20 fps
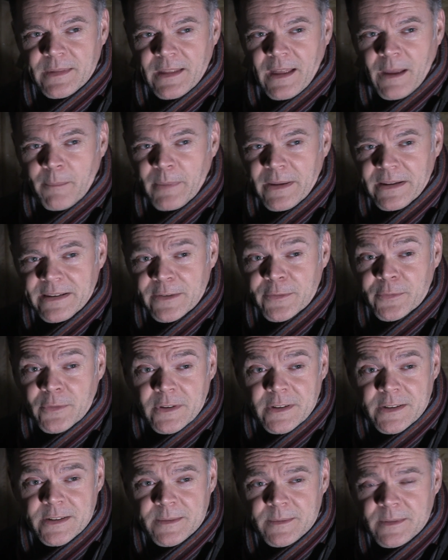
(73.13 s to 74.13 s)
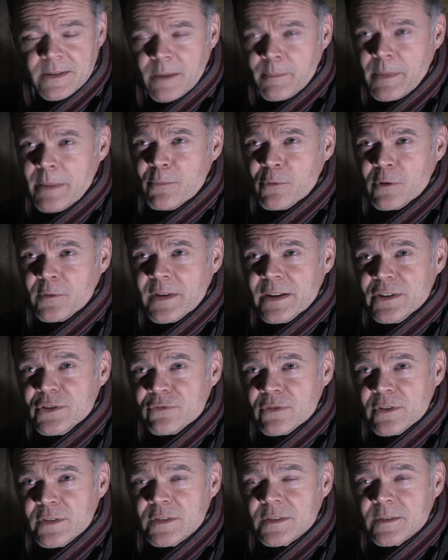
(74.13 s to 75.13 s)
a bit different, a bit more
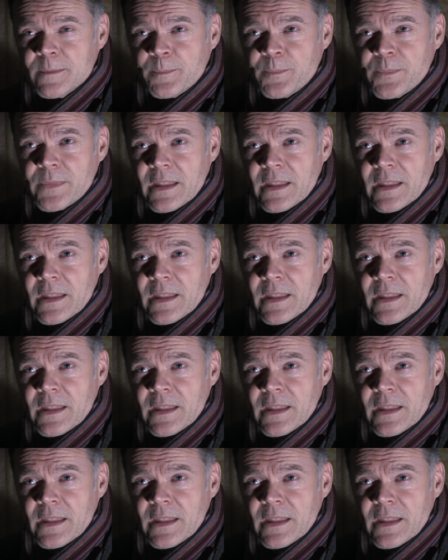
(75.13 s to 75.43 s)
adventurous.